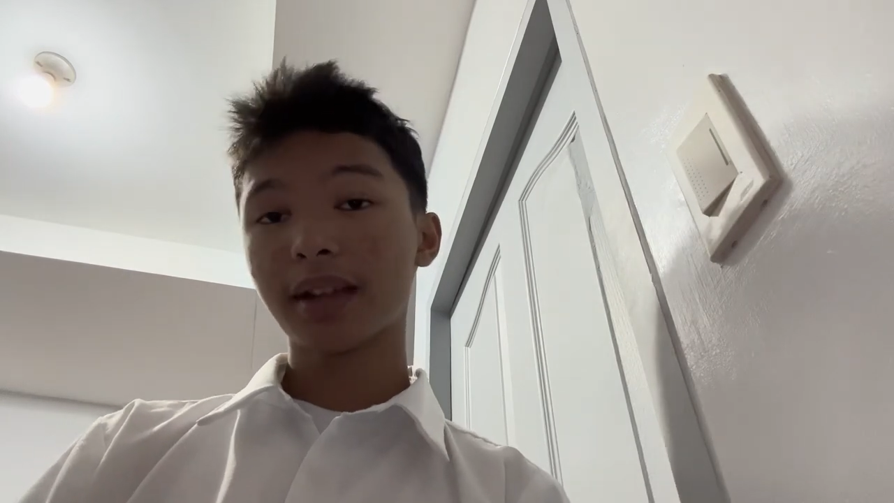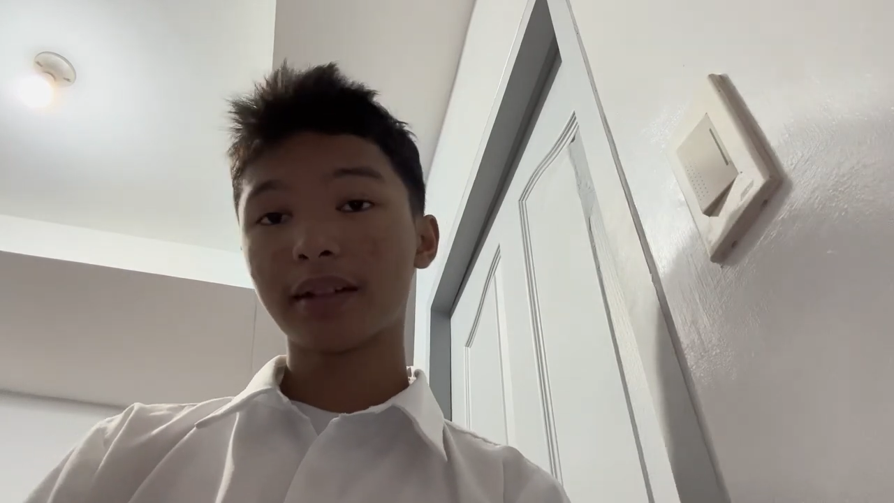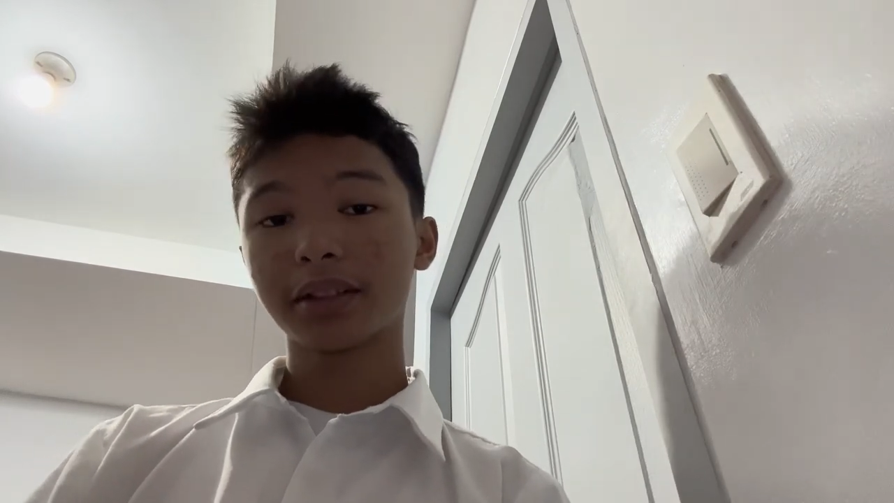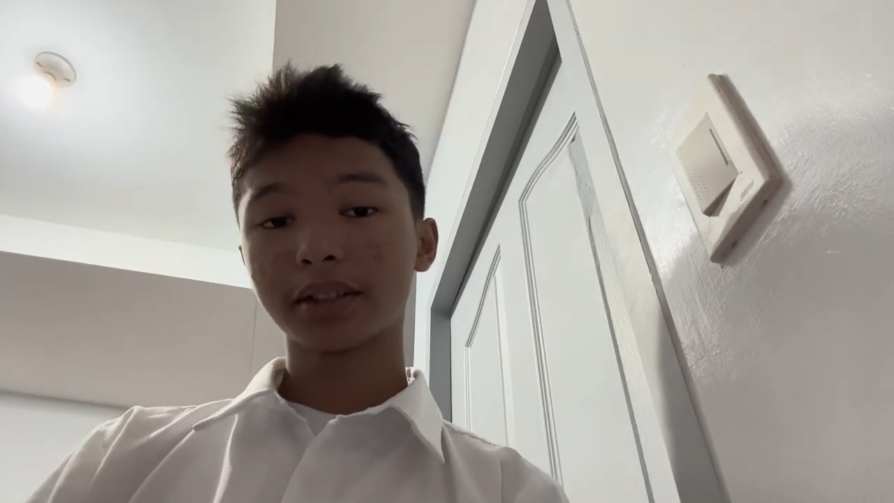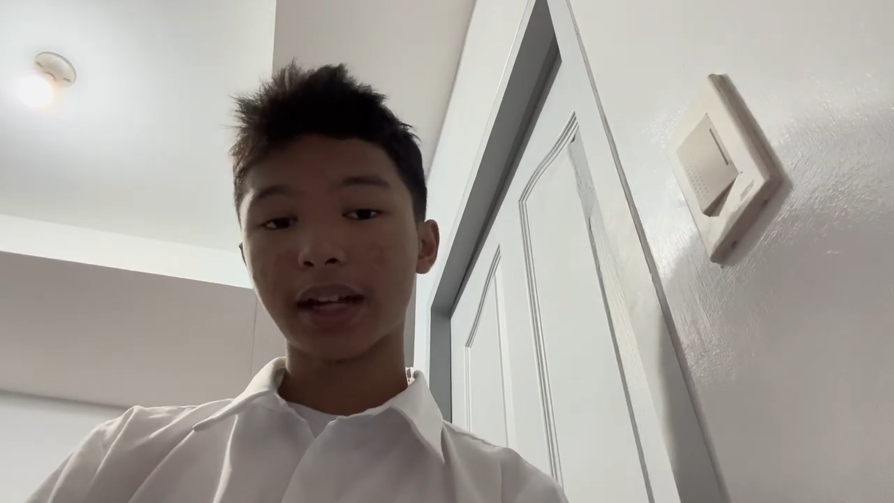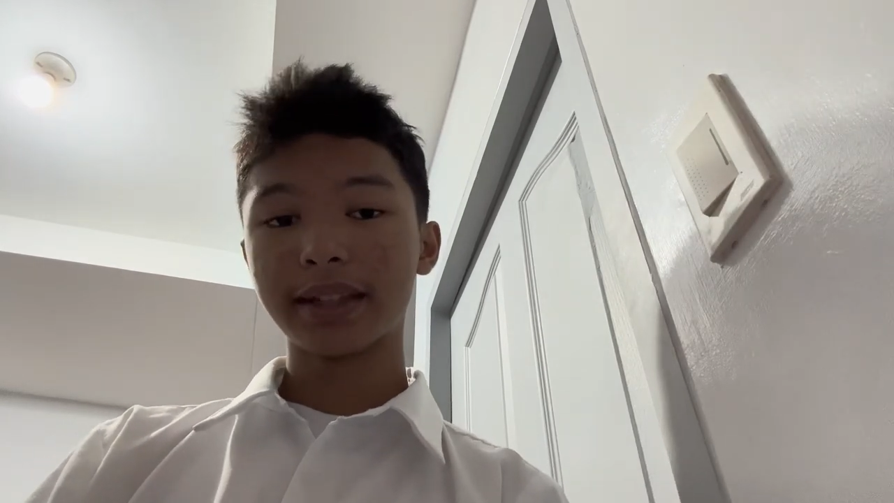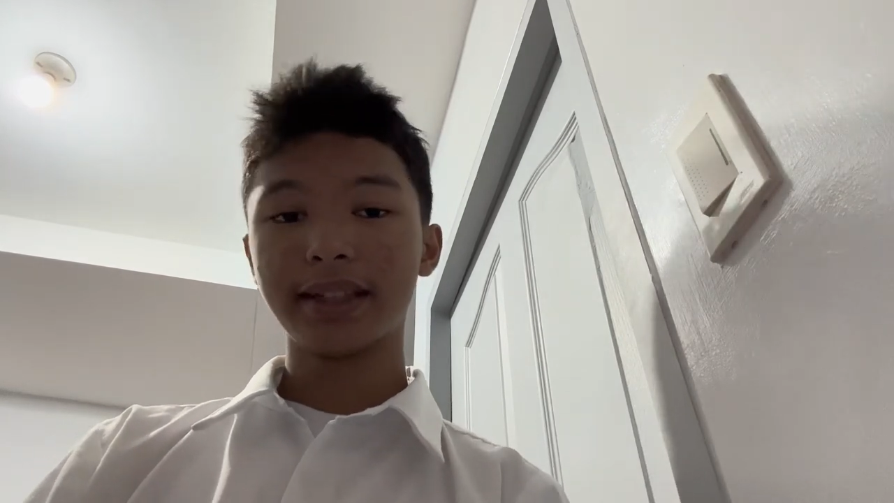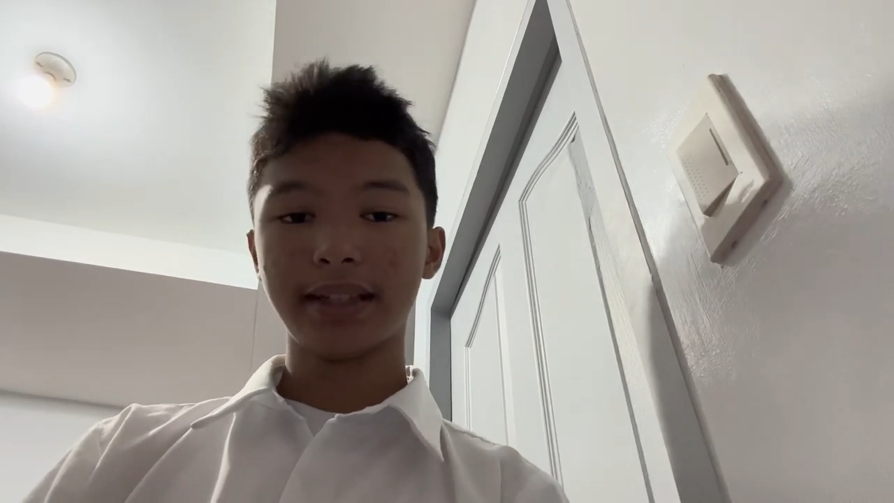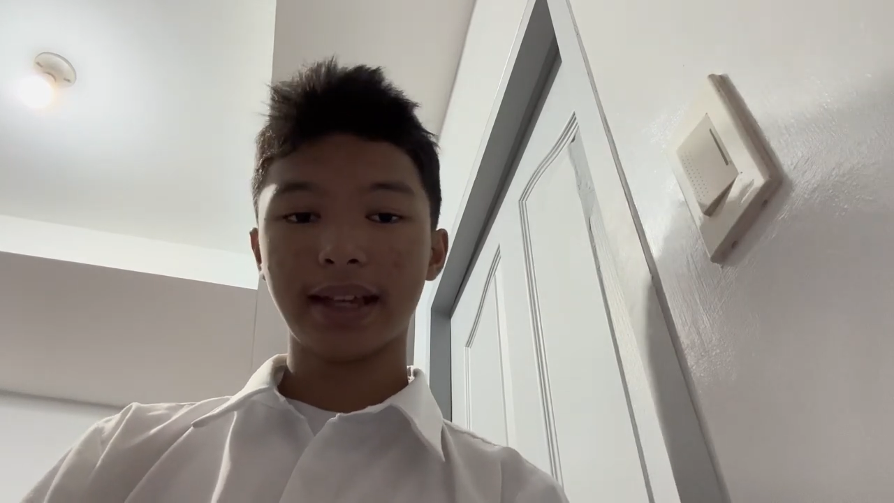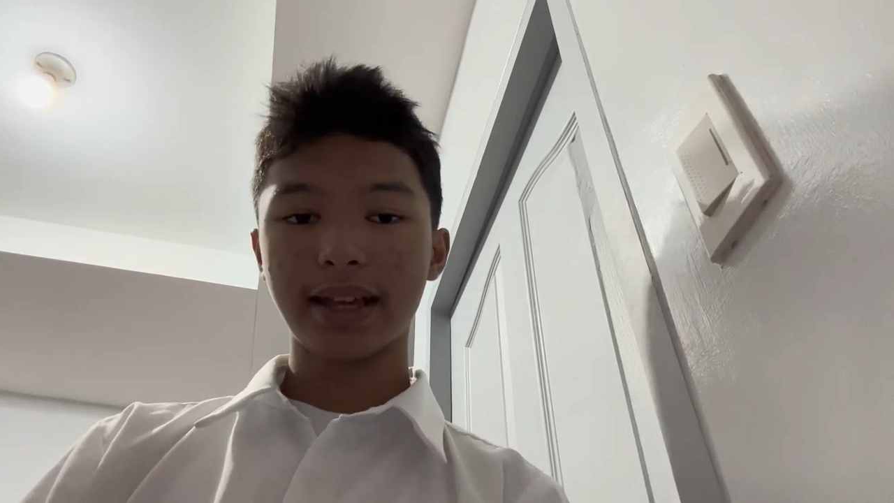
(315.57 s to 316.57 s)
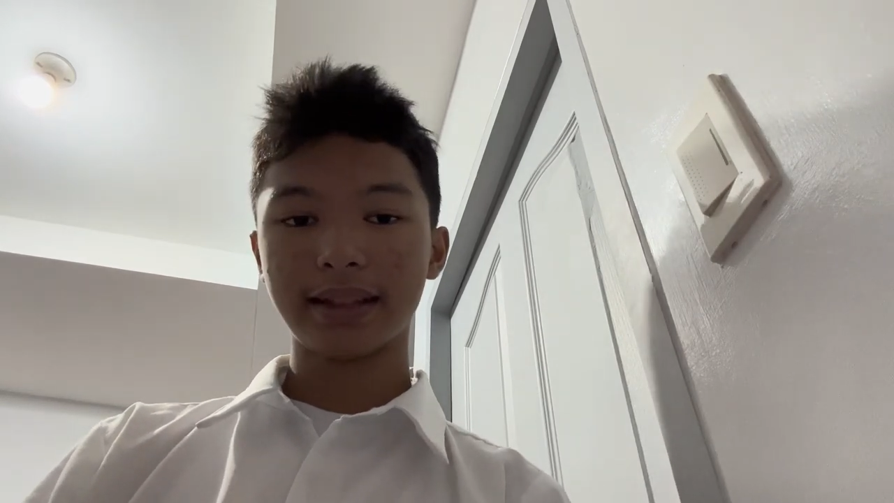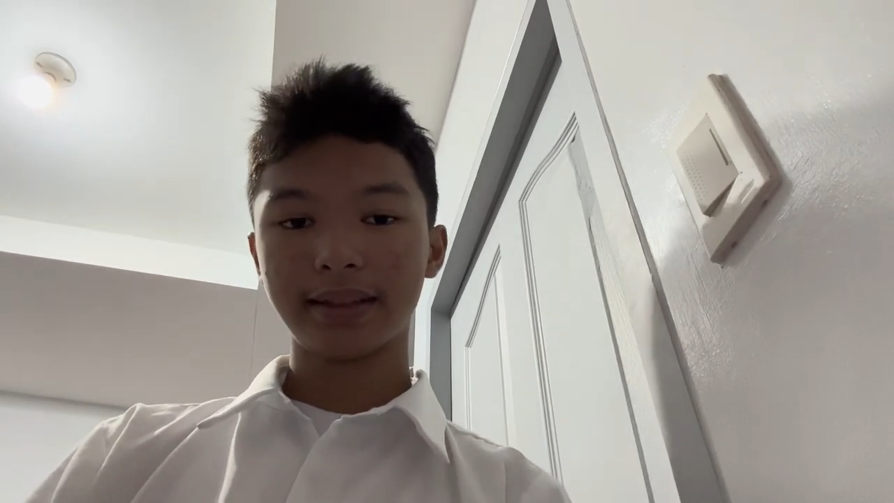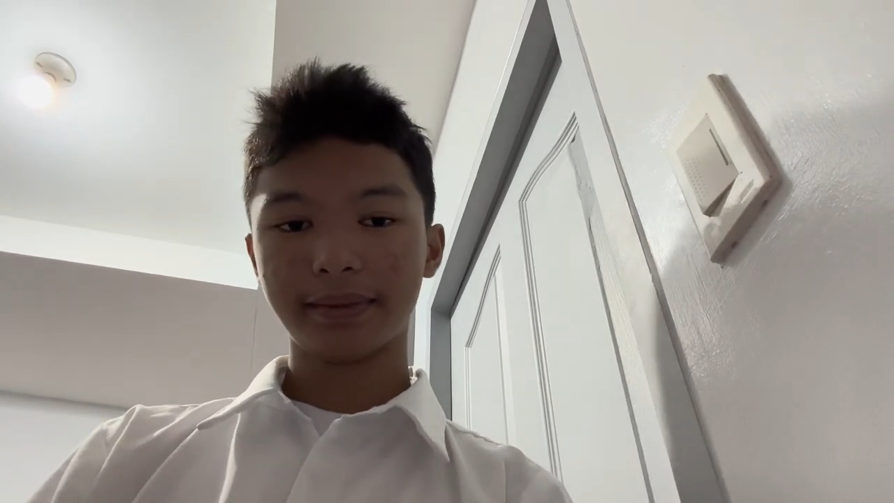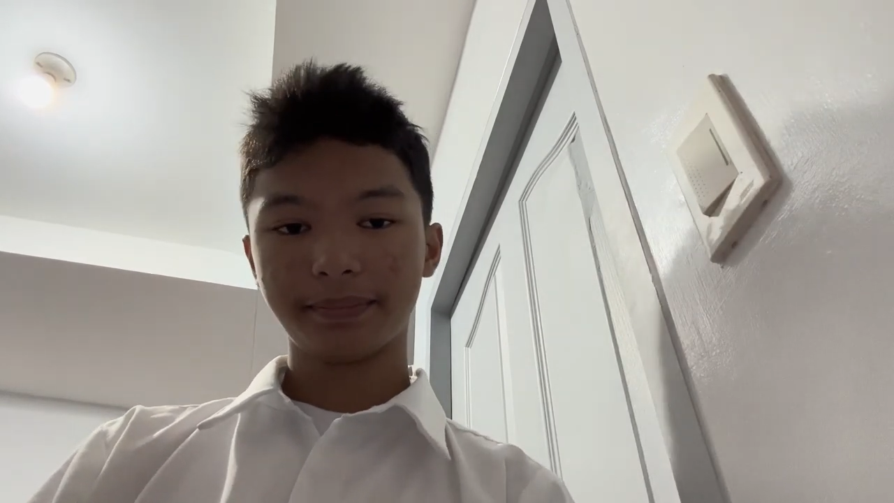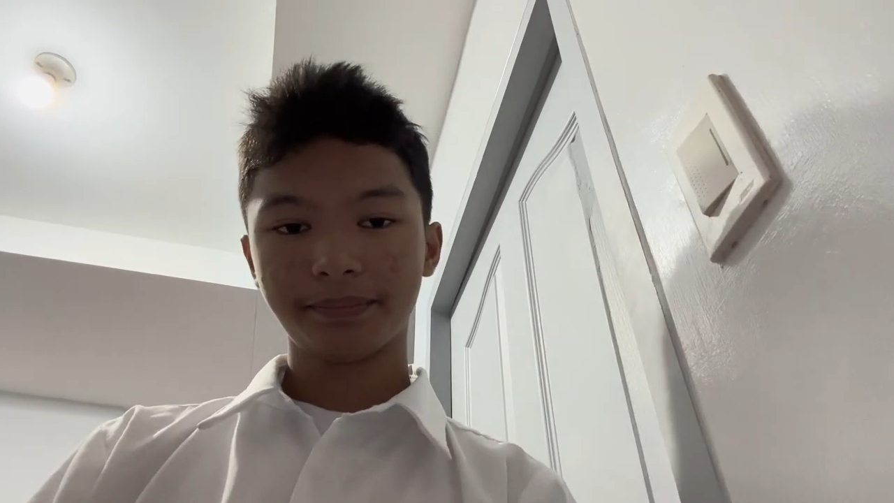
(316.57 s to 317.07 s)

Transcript: down already, and